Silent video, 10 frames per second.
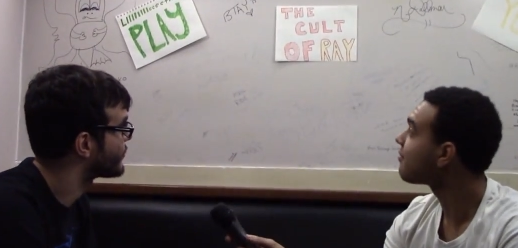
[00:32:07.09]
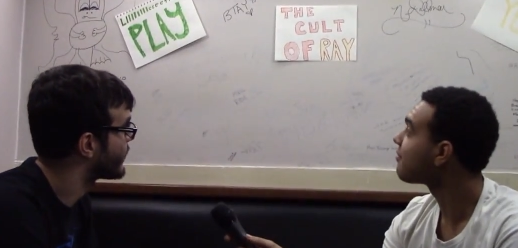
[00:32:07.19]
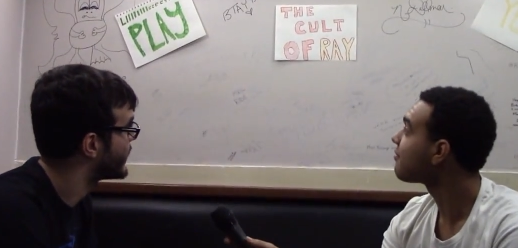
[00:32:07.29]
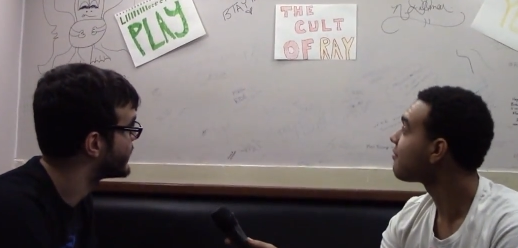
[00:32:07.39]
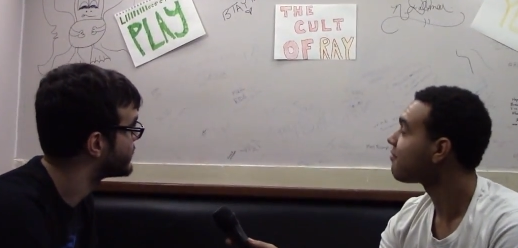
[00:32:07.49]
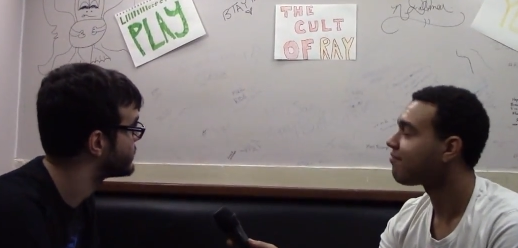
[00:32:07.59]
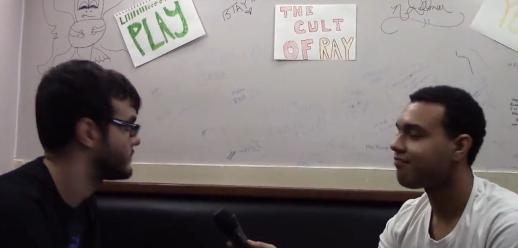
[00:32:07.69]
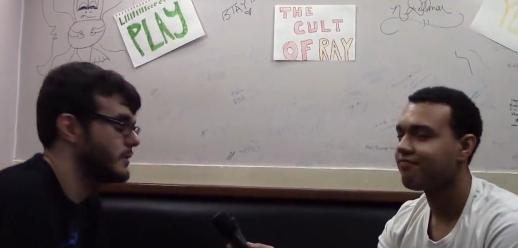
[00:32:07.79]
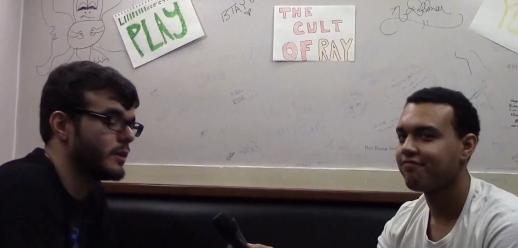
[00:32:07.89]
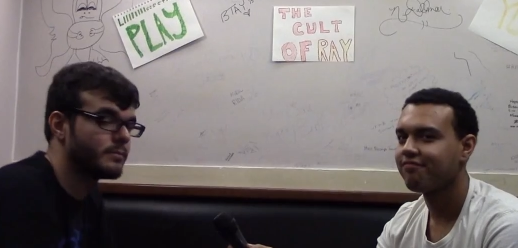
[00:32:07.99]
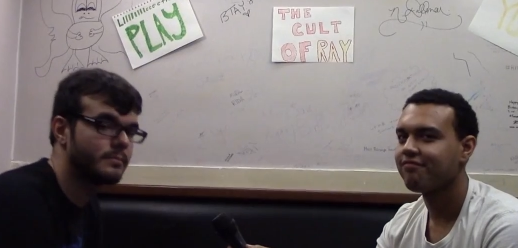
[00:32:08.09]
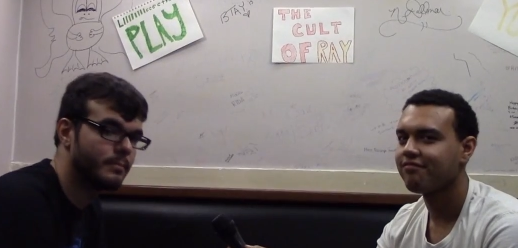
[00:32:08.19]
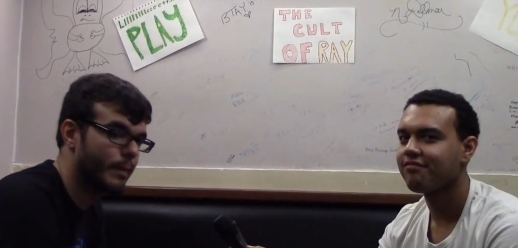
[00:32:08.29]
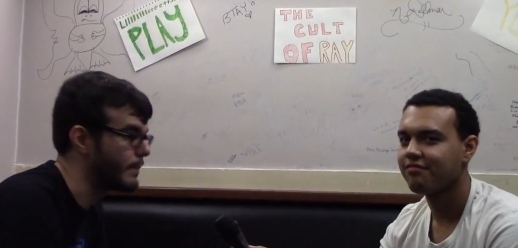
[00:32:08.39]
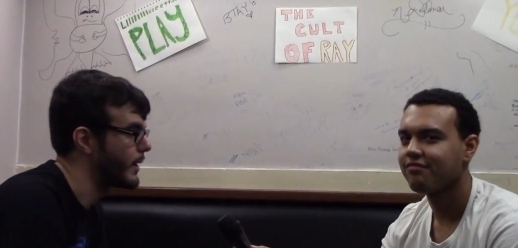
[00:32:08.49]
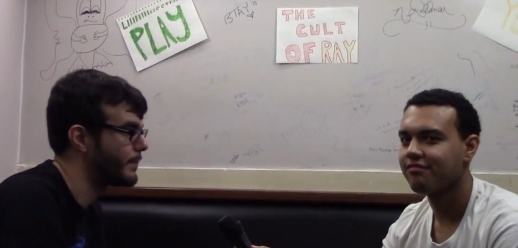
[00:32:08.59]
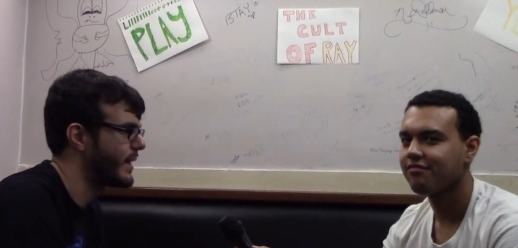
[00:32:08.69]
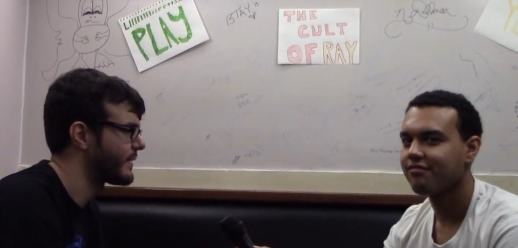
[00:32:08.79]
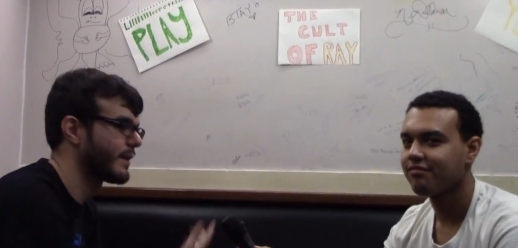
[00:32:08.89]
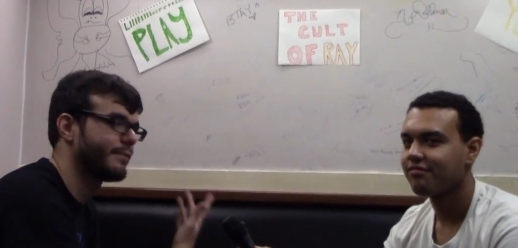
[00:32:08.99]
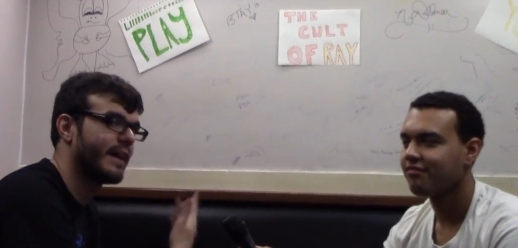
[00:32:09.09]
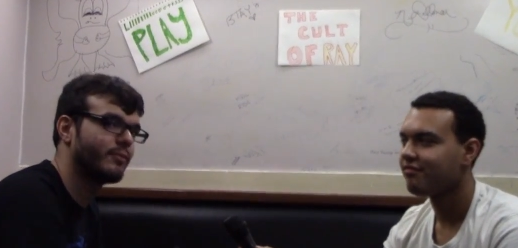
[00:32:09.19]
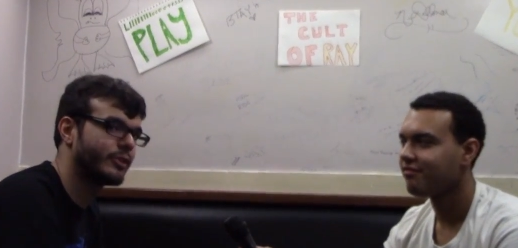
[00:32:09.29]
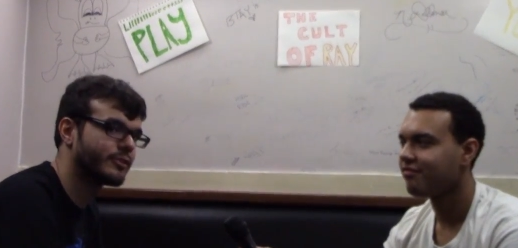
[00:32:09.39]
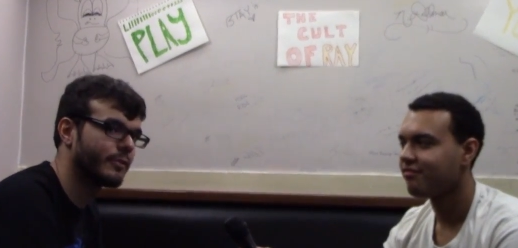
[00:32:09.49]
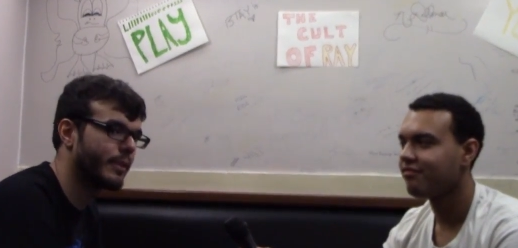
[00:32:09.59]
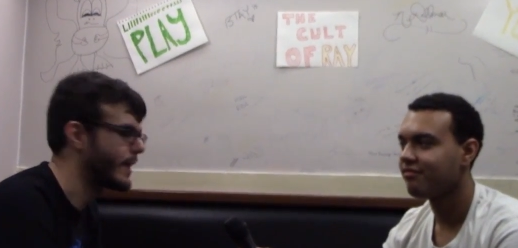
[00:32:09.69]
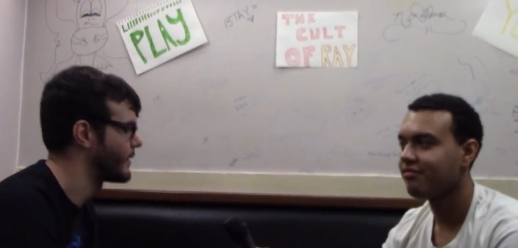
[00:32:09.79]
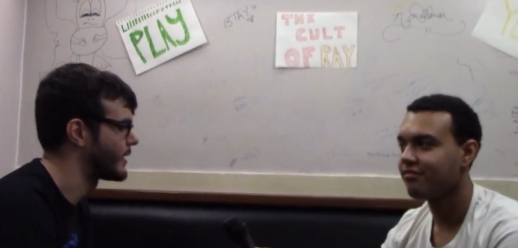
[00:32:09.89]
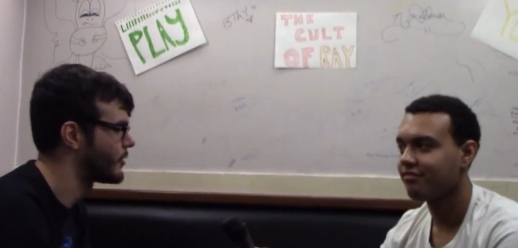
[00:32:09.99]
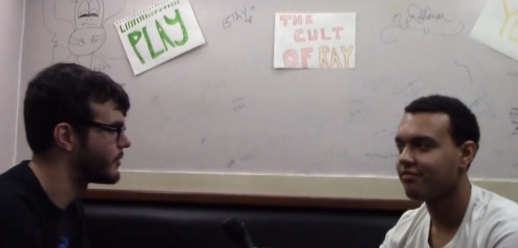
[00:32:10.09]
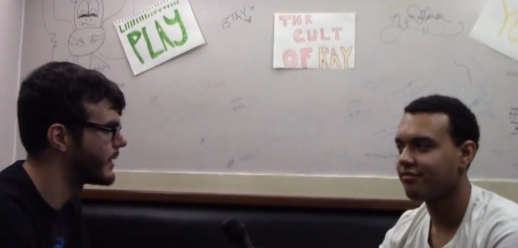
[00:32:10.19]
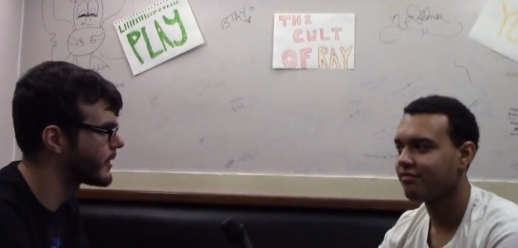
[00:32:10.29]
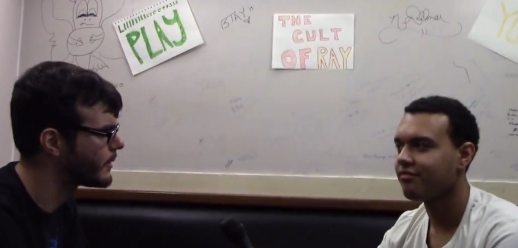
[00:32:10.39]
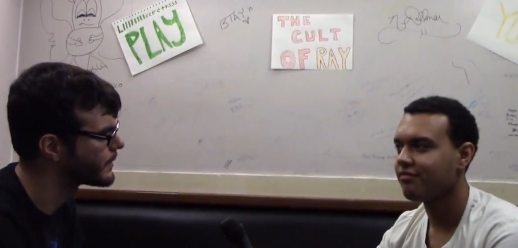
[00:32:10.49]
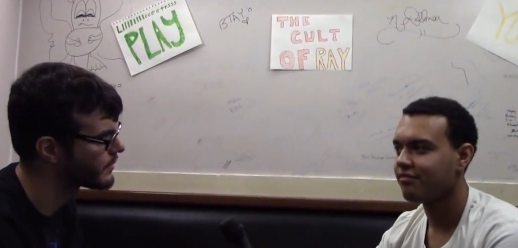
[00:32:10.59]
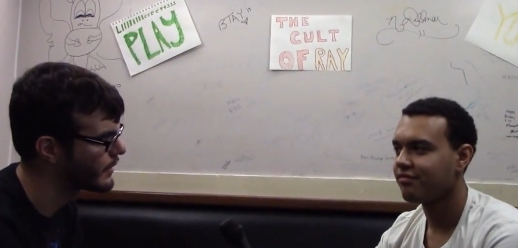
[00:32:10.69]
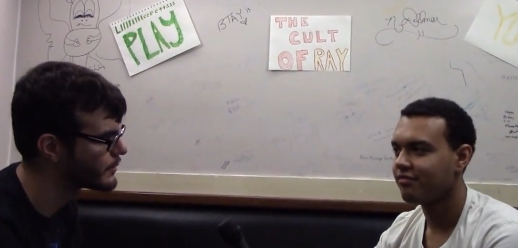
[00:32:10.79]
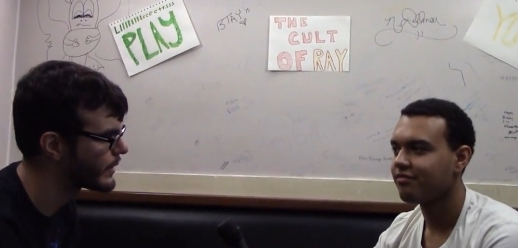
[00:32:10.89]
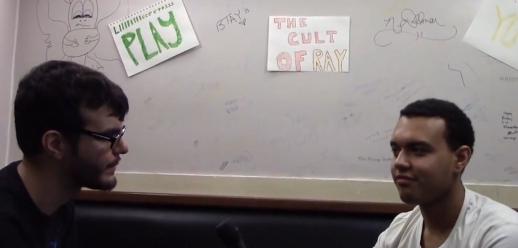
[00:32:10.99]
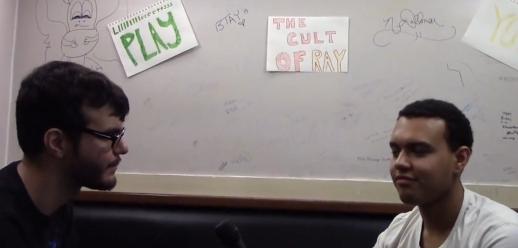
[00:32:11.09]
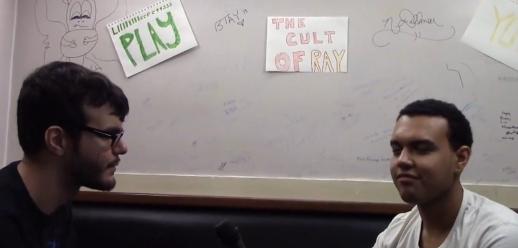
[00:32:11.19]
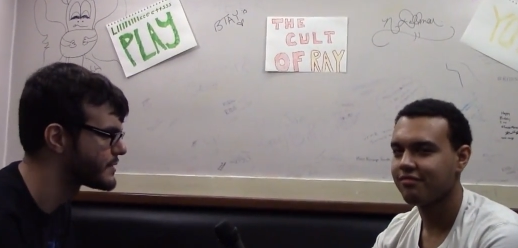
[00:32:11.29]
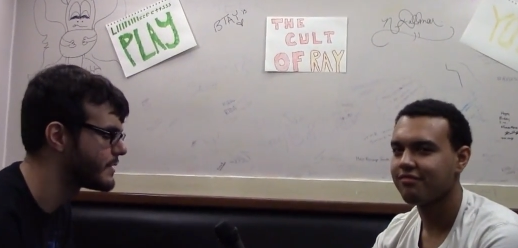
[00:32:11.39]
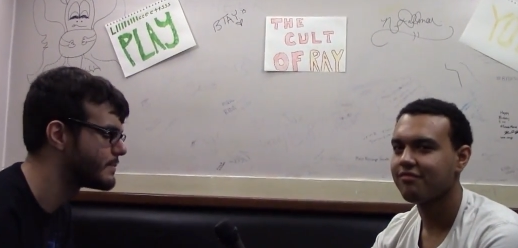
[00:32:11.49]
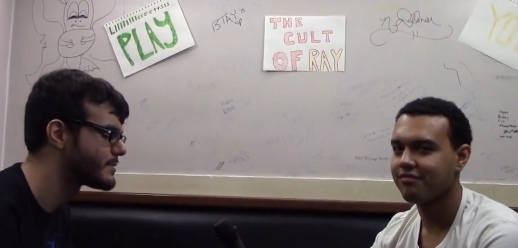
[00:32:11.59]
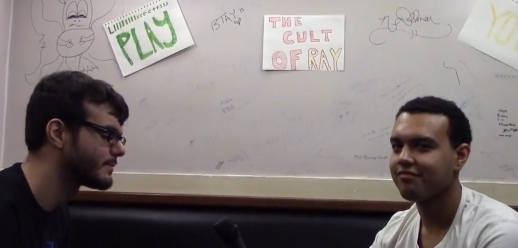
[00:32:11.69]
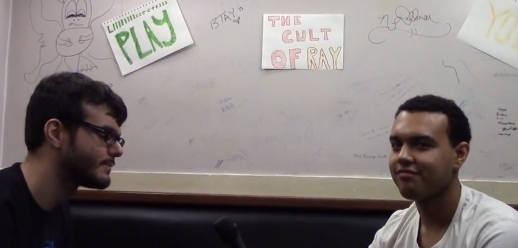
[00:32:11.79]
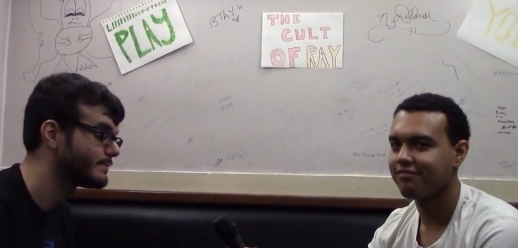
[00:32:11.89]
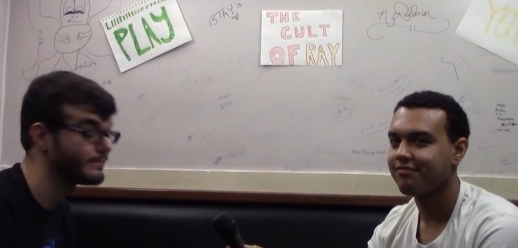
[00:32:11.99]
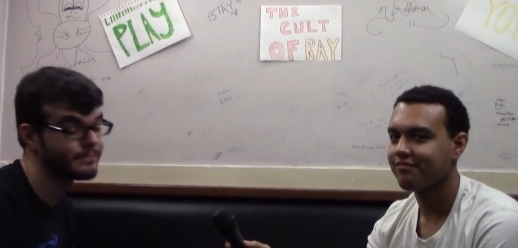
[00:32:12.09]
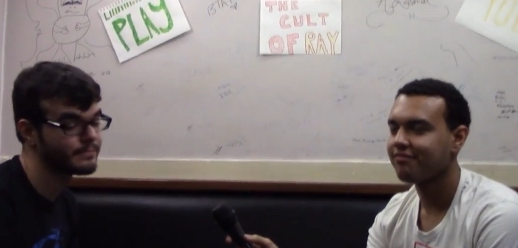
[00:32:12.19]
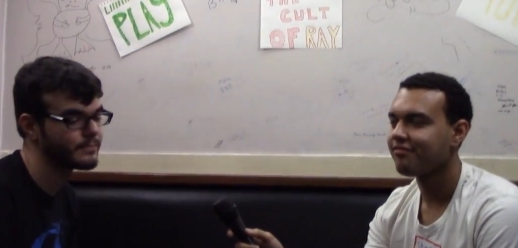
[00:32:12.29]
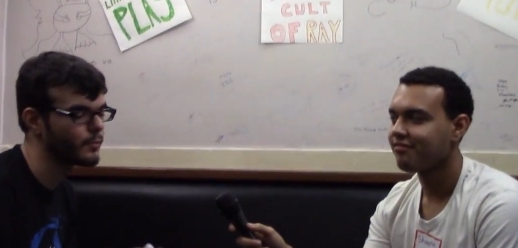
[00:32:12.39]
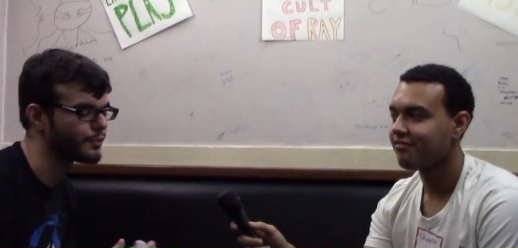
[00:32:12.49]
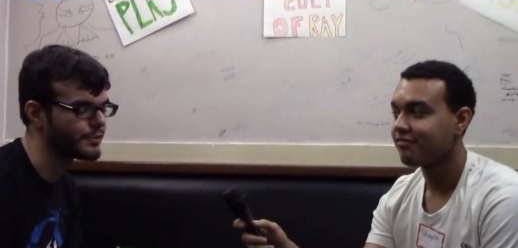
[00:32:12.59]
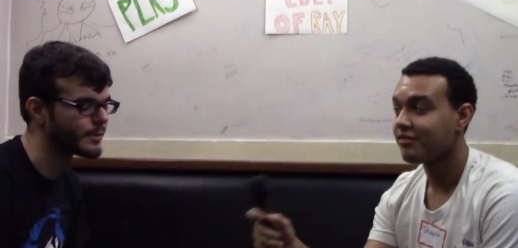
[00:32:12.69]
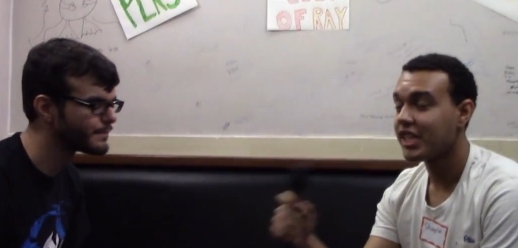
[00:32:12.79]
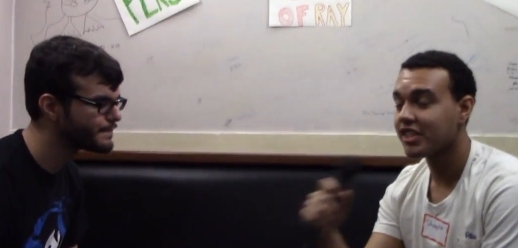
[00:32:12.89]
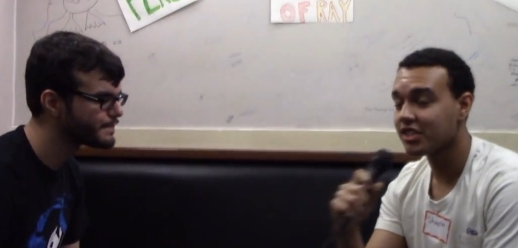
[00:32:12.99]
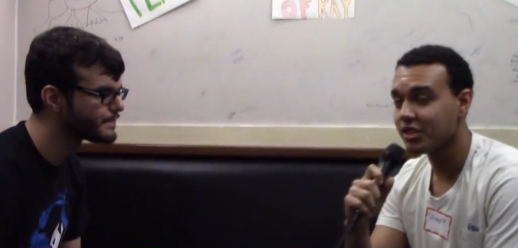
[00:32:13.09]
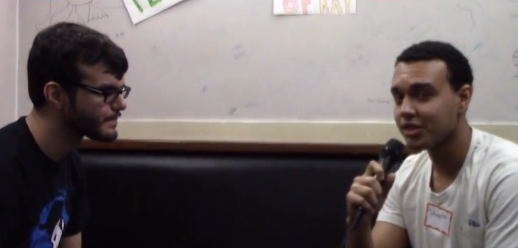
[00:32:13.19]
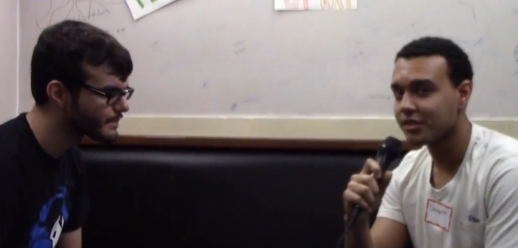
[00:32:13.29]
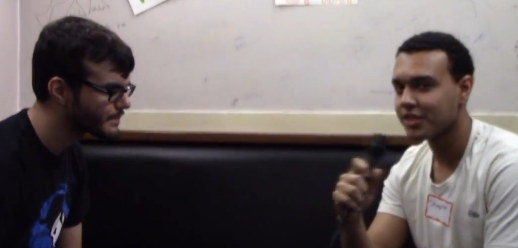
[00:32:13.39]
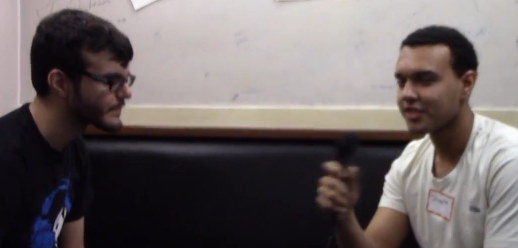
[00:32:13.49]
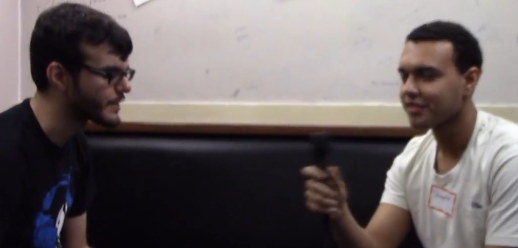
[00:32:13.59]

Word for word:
Speaker 1: of Ray, and you know maybe I'll pick like five winners from there. Like you're in my cult, so you get first dibs. We'll see. Exclusives.